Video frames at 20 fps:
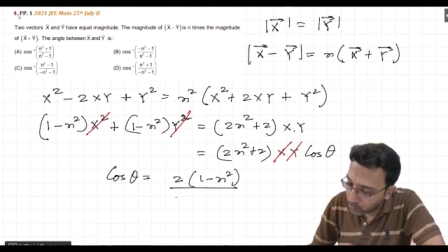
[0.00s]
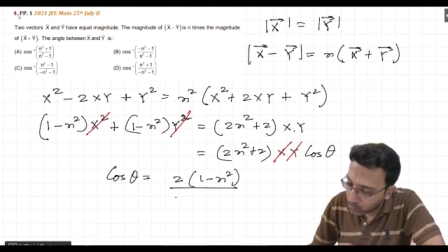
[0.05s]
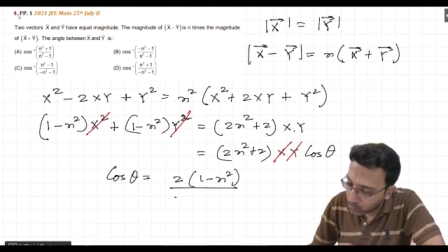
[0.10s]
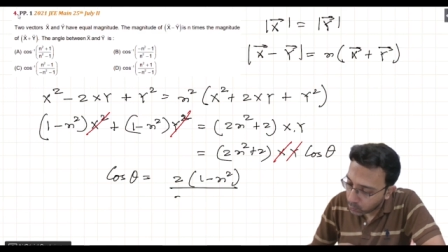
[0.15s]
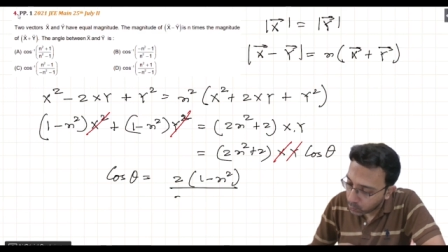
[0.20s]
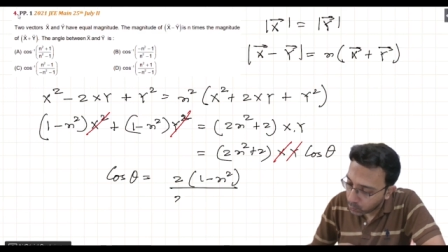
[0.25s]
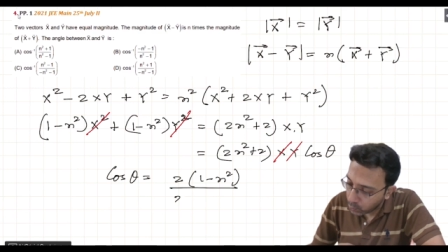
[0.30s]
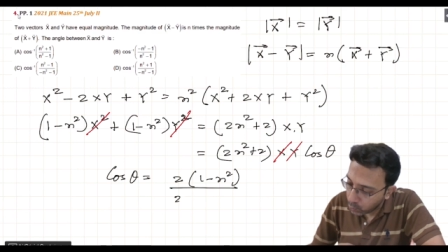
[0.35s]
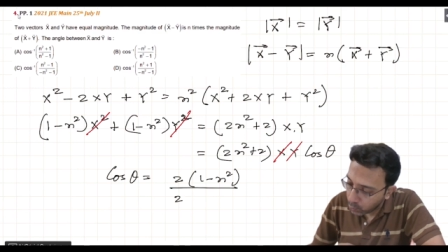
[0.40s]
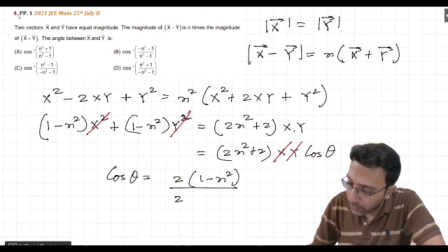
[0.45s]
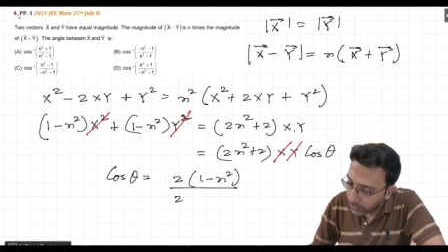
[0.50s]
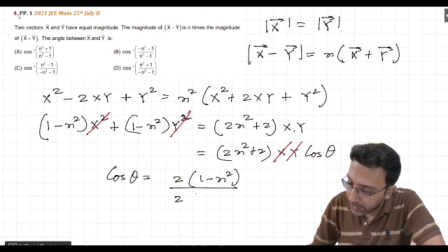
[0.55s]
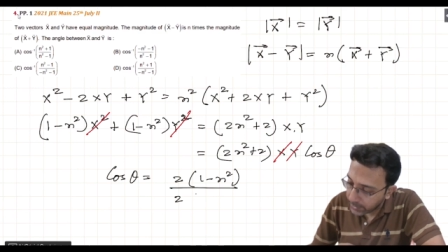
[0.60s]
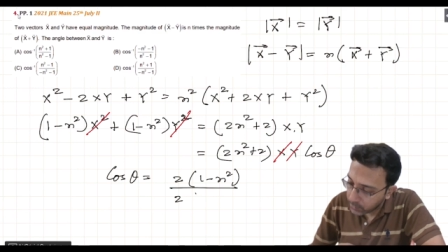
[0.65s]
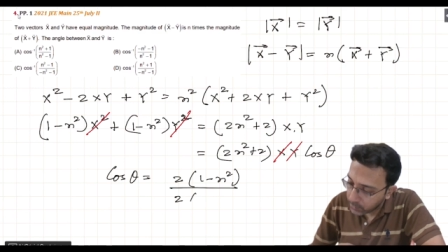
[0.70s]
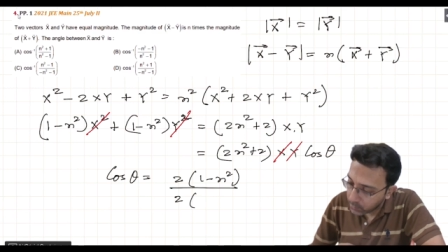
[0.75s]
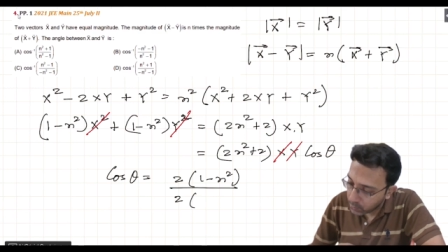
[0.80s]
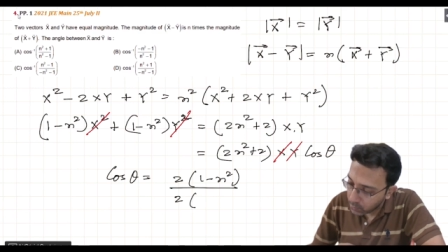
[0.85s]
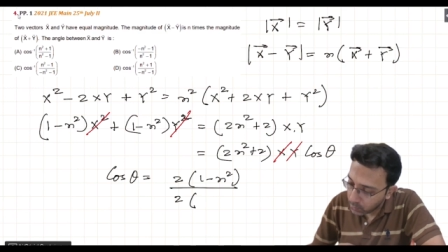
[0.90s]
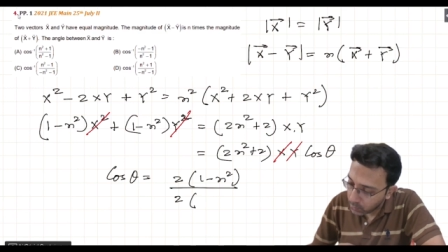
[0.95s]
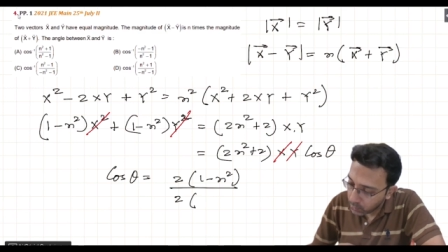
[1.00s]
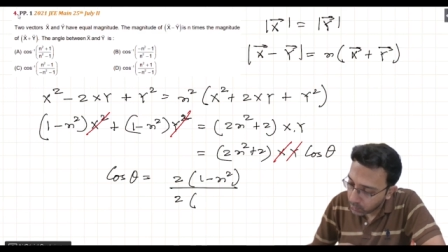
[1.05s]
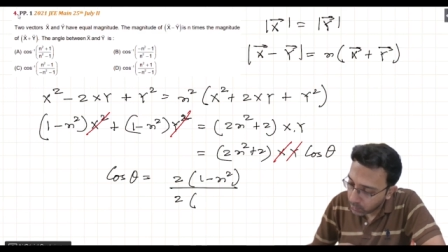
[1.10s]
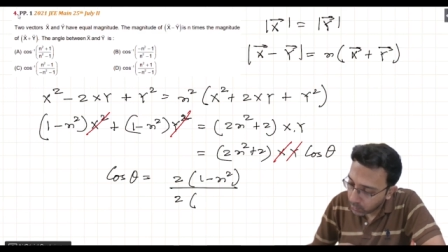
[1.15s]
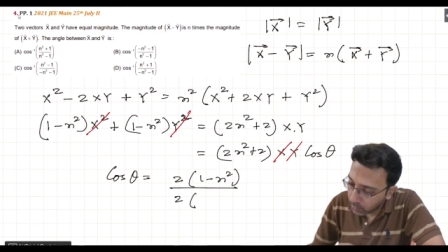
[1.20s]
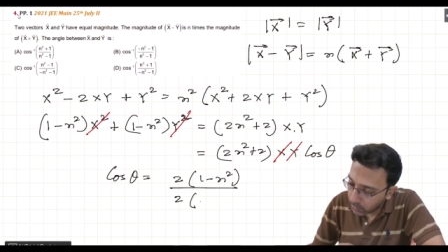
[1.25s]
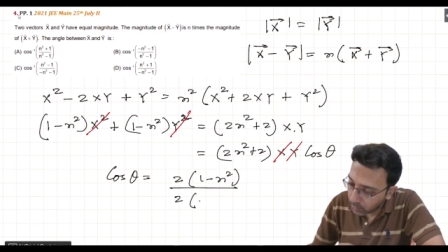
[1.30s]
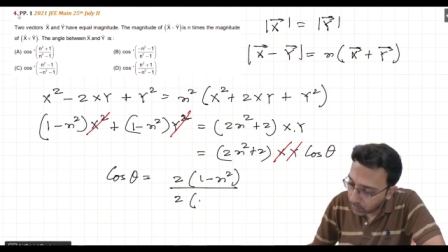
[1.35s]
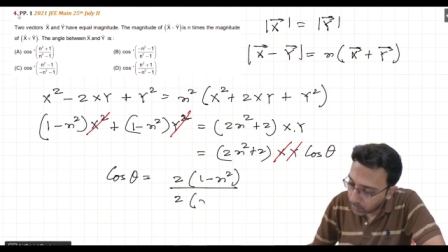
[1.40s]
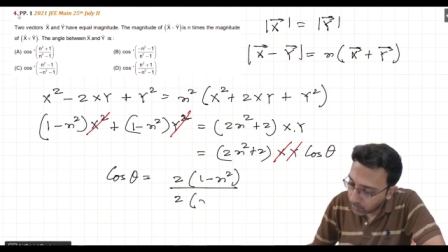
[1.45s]
2 into
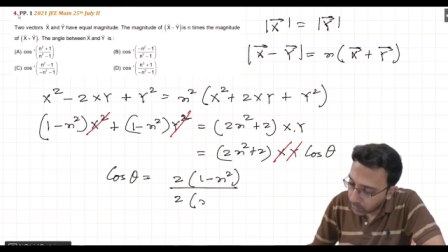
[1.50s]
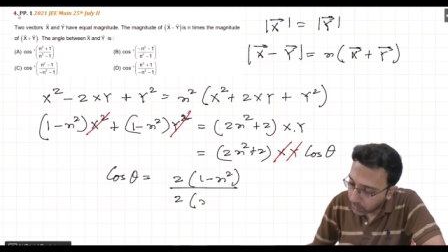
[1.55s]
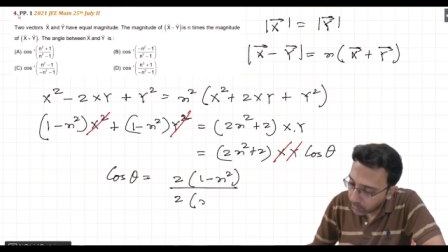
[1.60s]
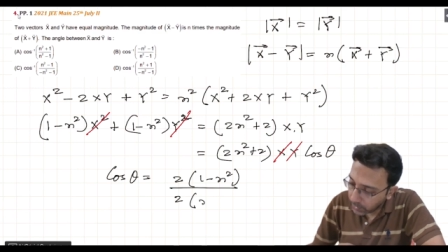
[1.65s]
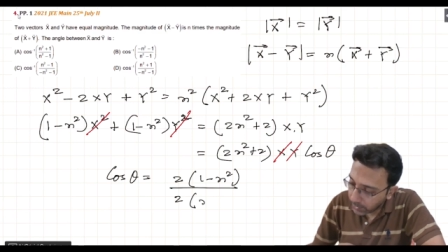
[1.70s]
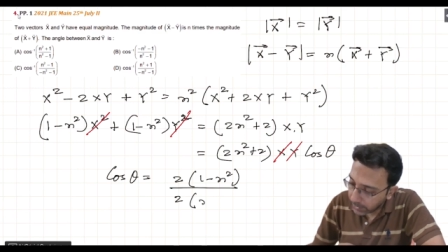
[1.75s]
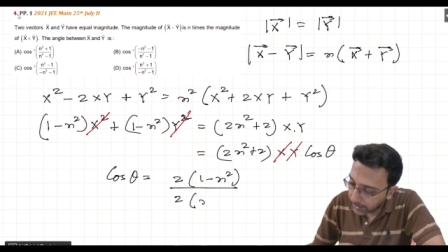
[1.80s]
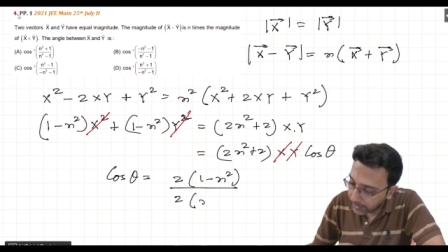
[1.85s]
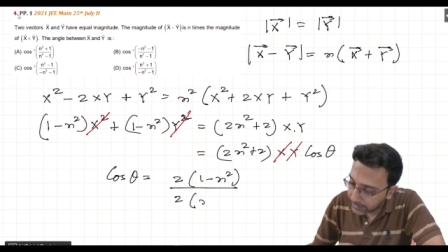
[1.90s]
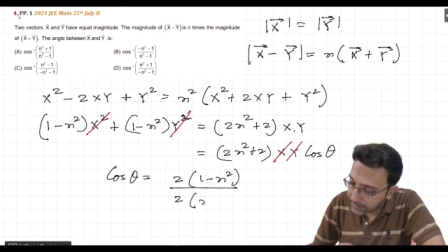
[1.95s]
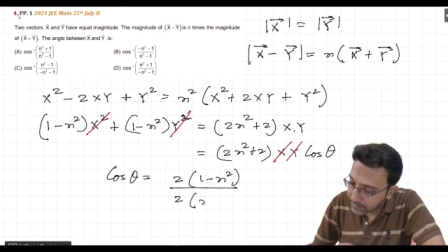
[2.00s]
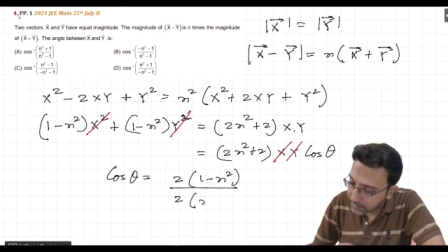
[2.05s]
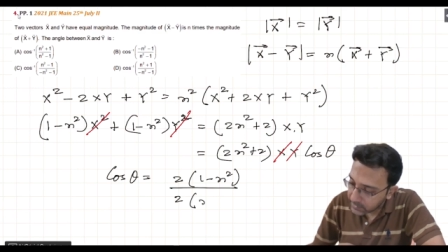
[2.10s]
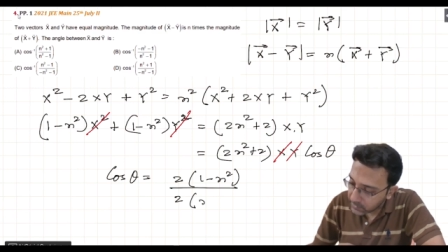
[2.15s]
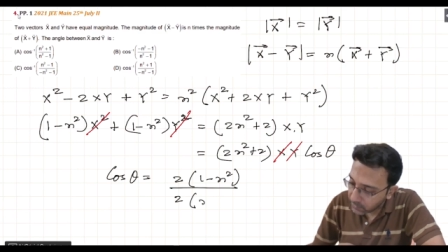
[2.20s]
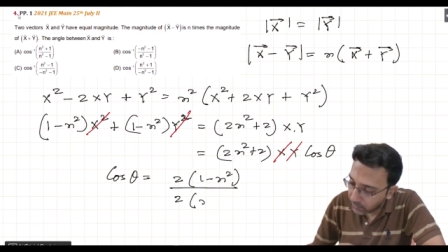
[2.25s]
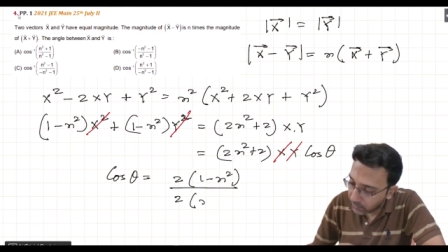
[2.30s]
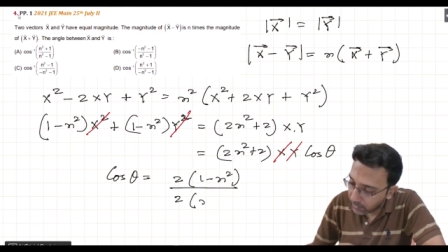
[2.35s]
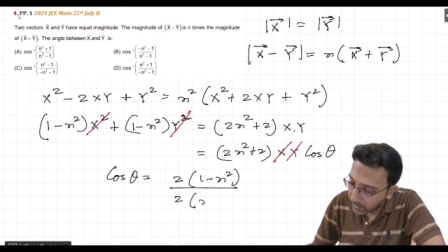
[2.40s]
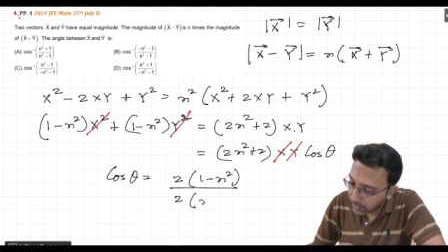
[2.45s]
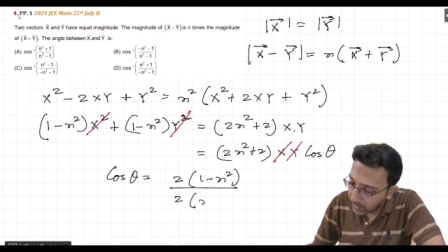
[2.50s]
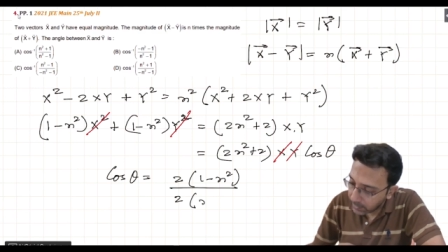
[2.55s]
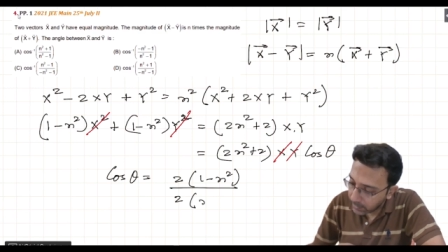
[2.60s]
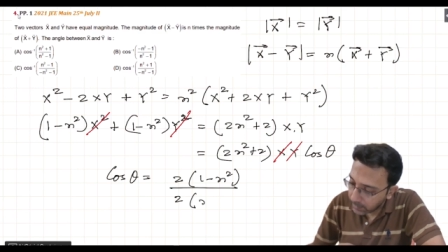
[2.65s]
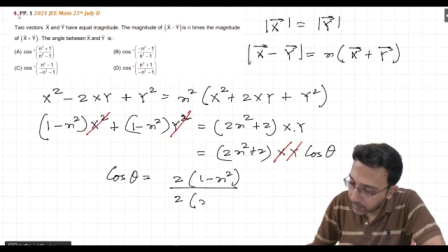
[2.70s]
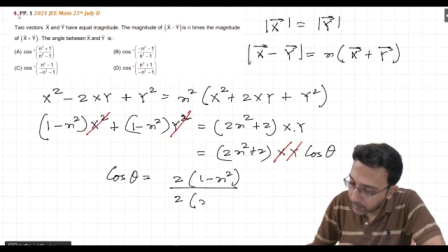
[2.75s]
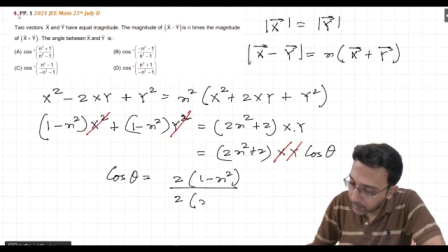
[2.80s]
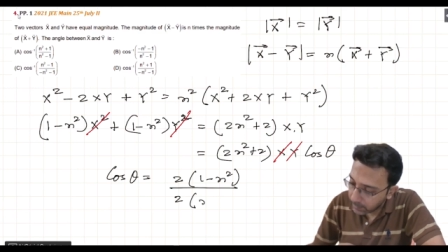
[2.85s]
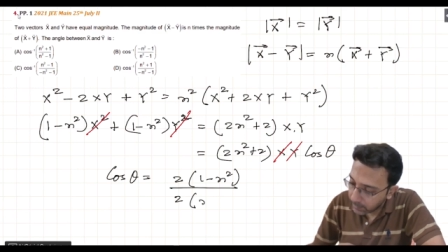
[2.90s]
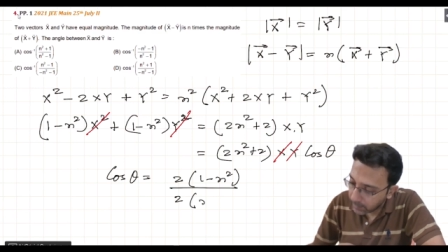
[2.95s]
n square
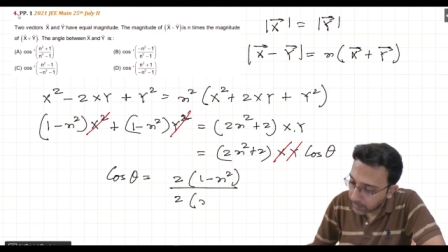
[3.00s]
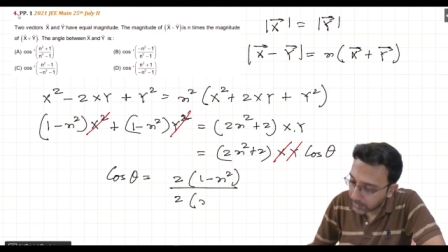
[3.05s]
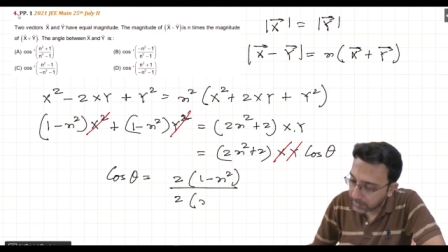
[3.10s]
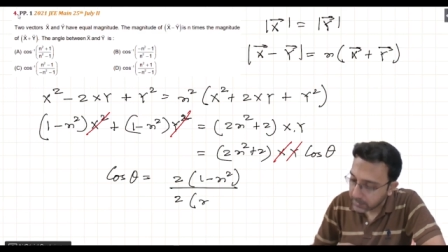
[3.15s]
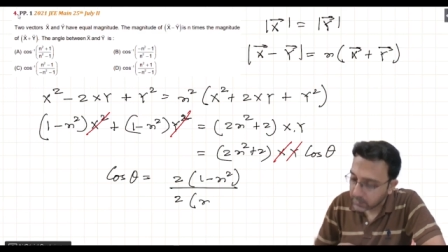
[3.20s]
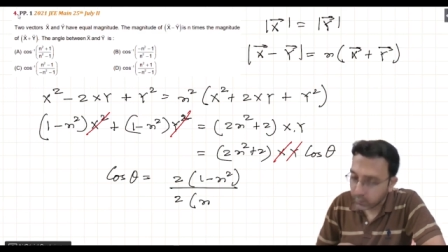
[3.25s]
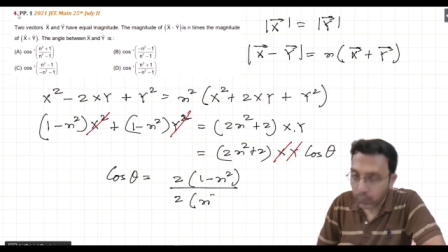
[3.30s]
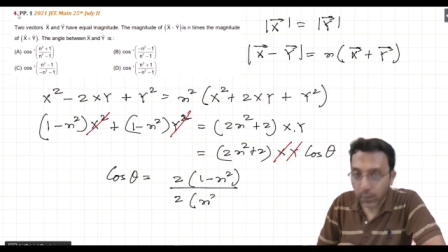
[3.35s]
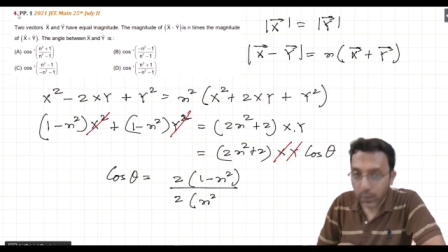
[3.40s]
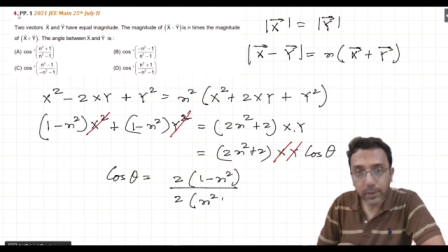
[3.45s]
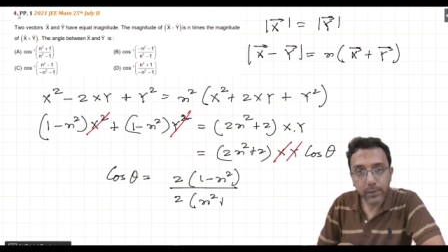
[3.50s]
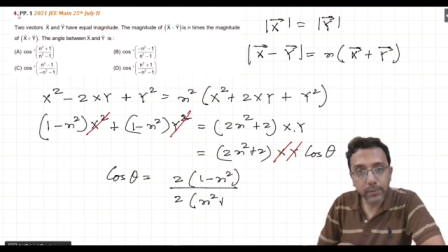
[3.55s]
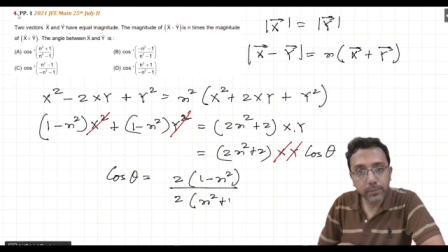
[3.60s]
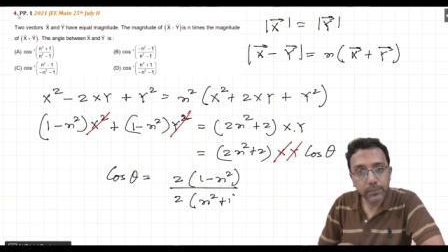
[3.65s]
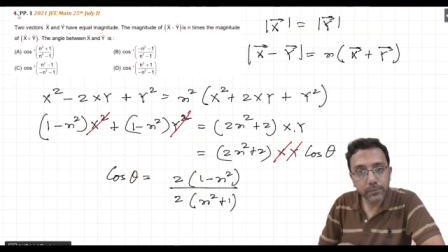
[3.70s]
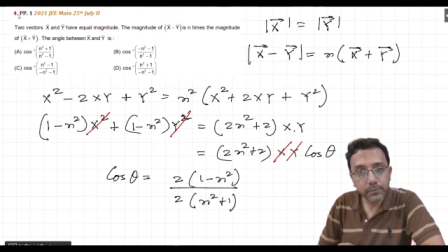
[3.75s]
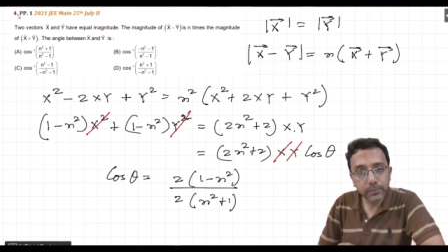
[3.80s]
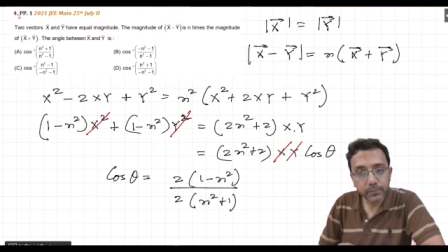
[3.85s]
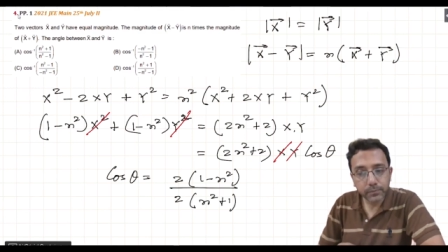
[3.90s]
plus 1.